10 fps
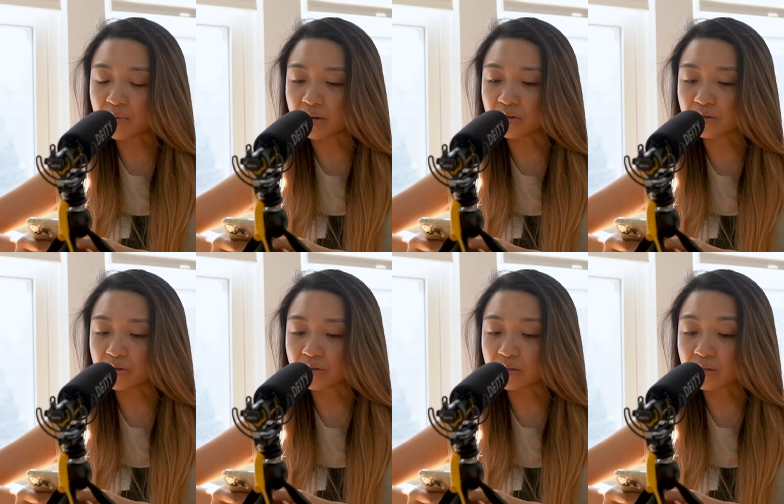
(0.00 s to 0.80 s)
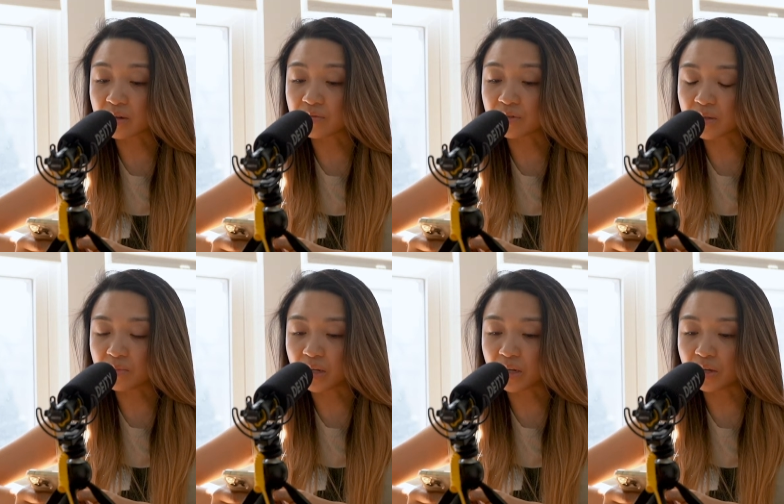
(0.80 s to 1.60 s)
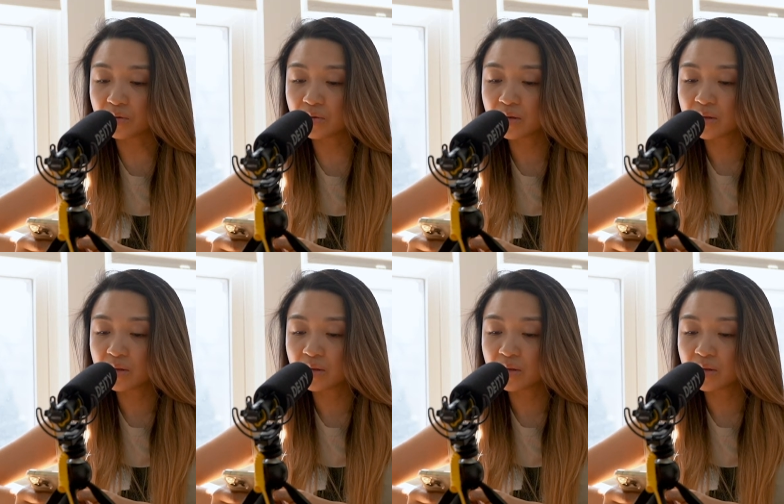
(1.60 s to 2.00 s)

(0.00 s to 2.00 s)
under Discover Something New.